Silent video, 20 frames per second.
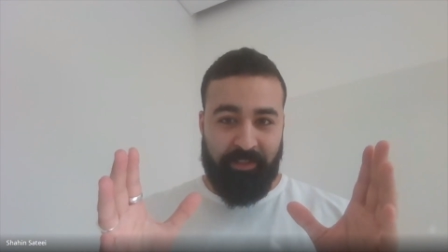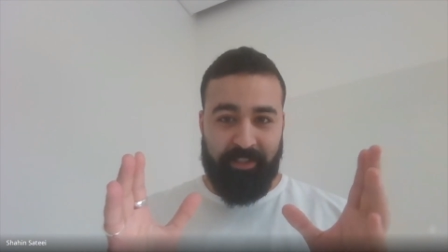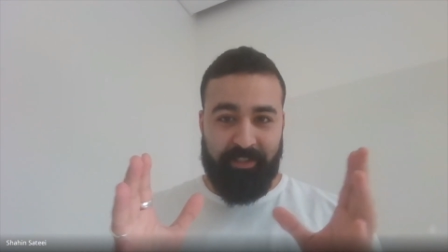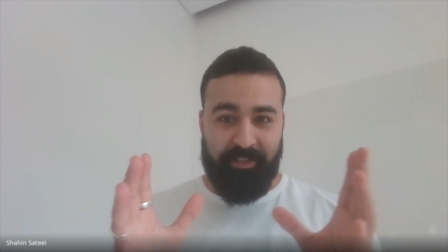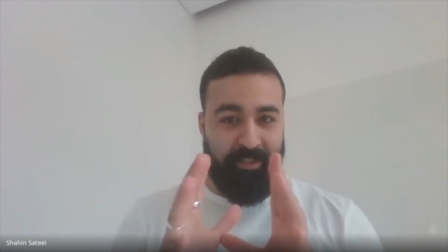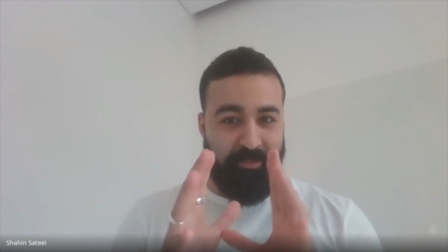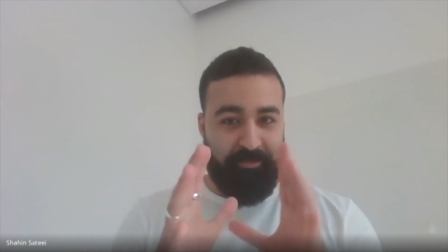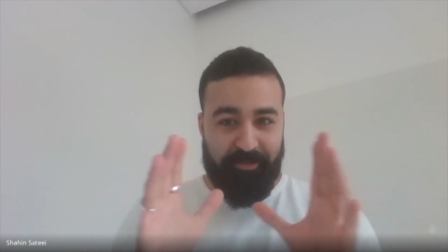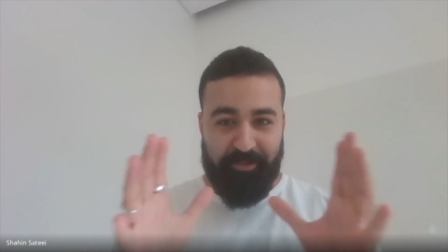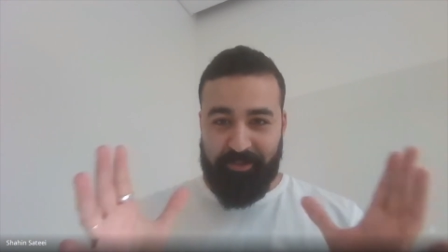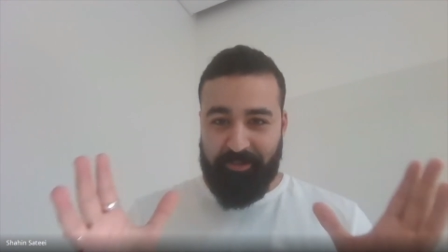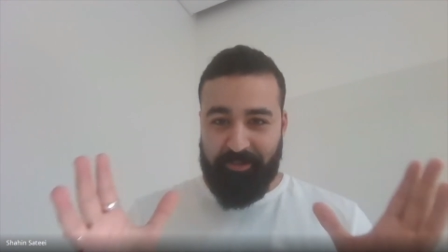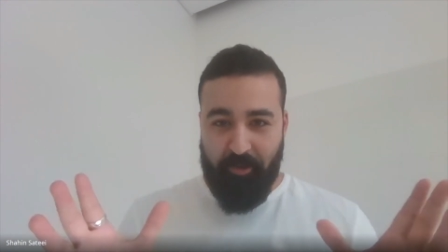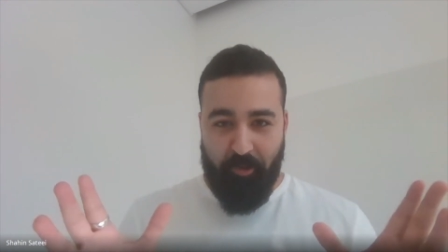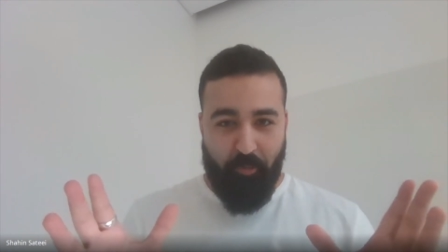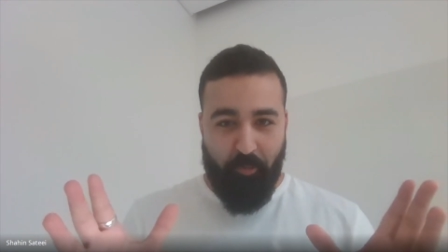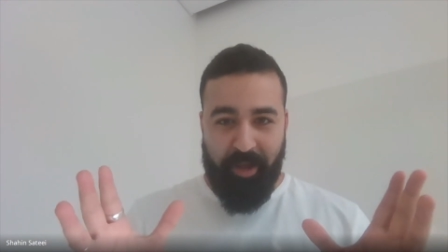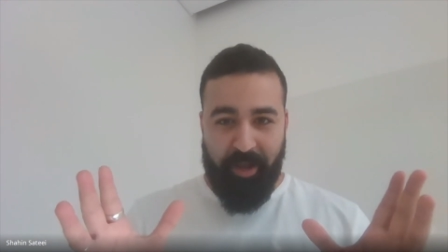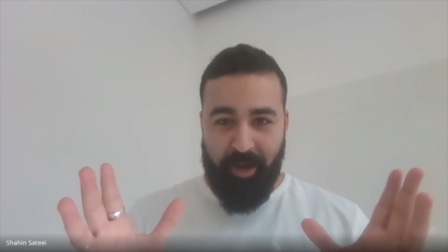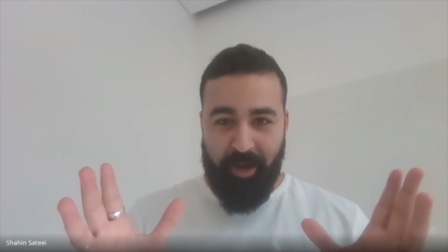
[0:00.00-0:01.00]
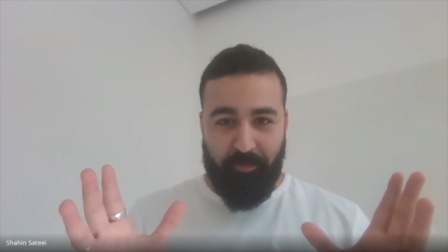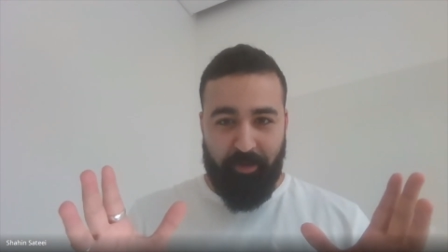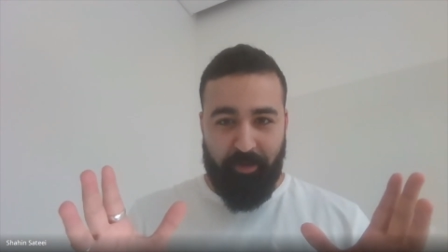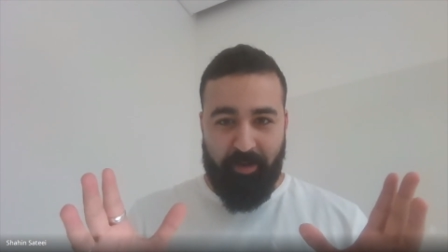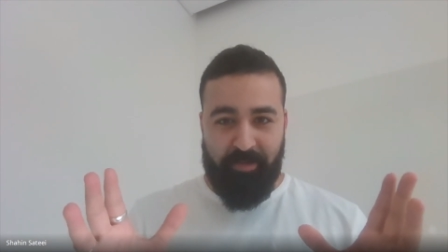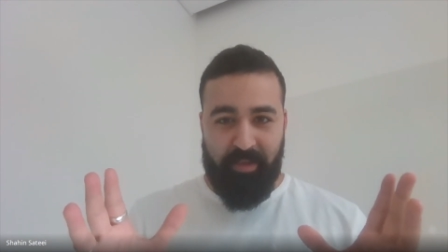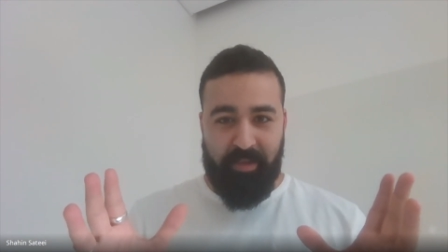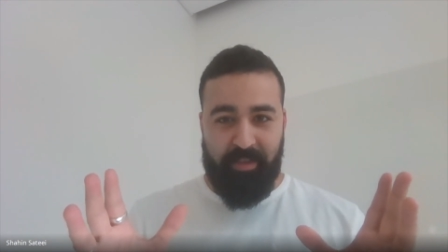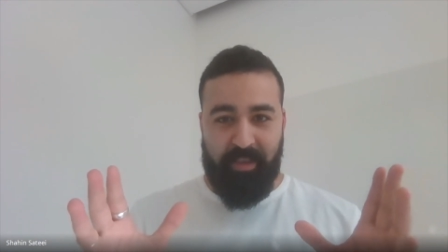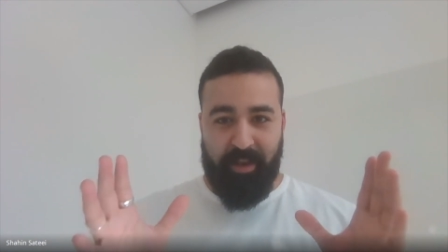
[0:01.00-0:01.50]
Like there is no way
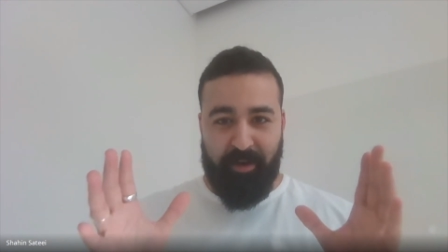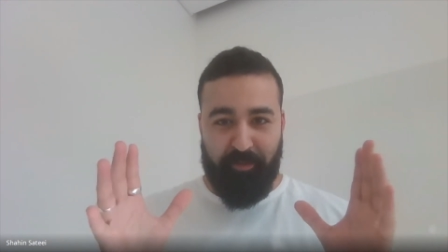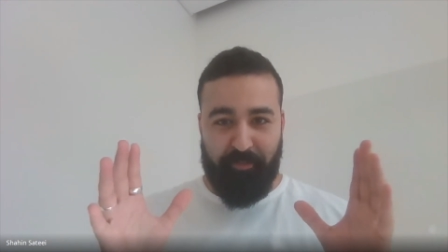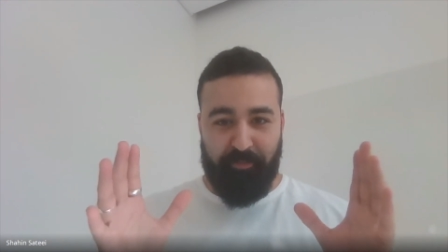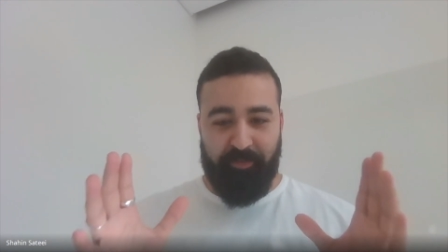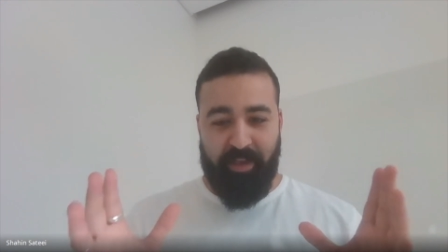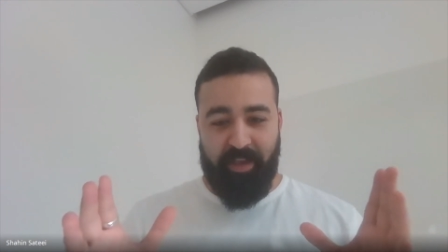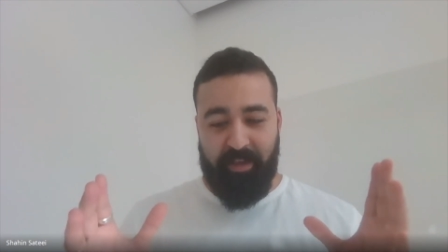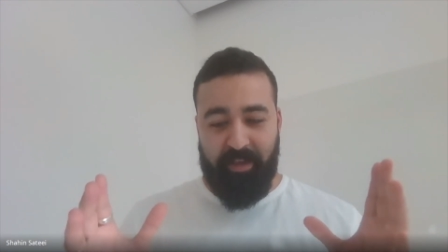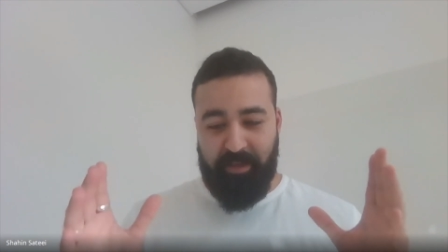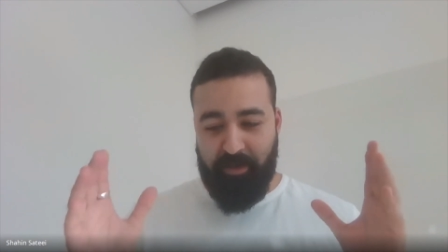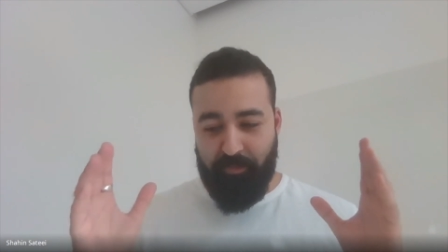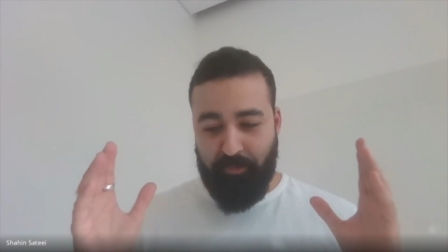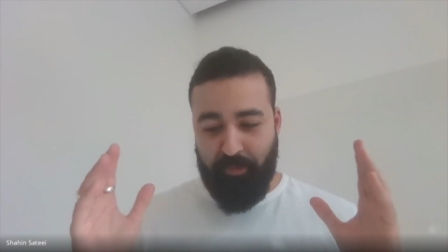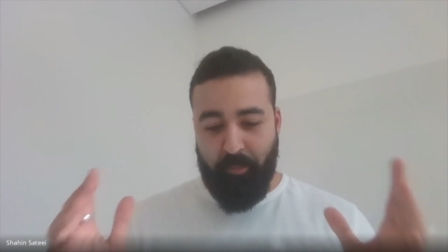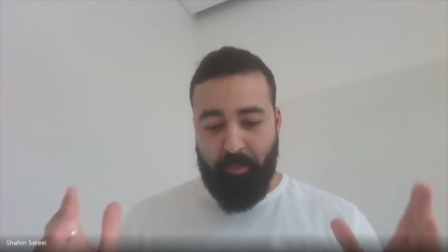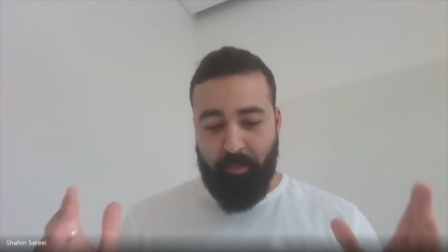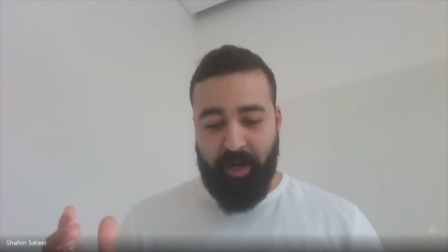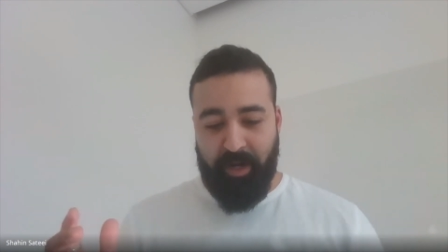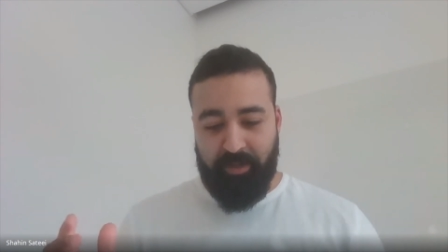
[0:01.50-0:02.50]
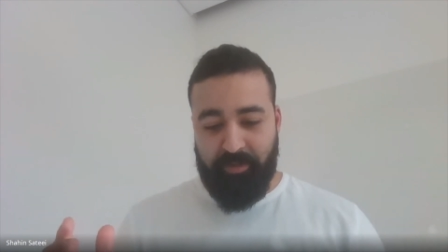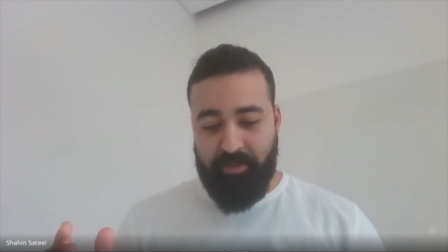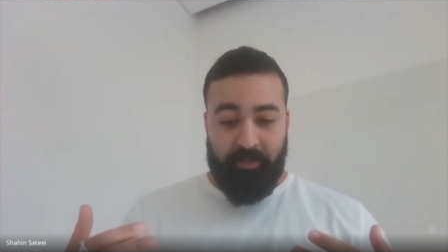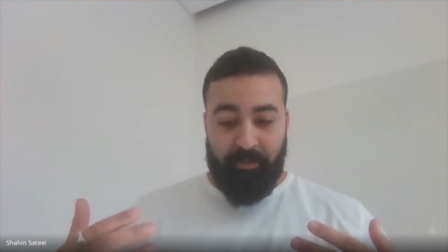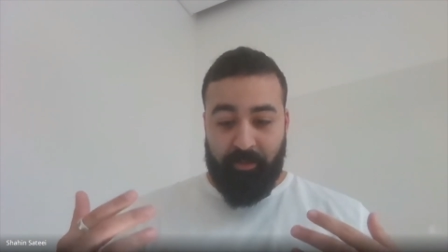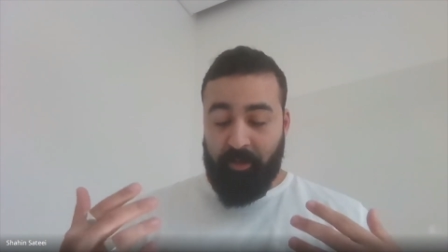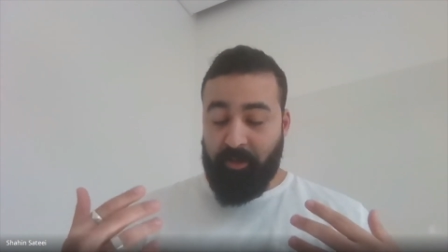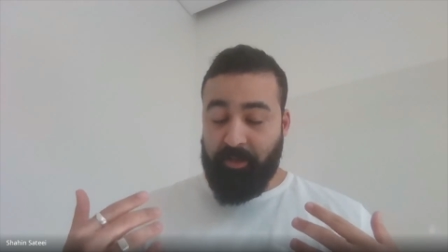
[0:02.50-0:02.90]
around it. I think you remind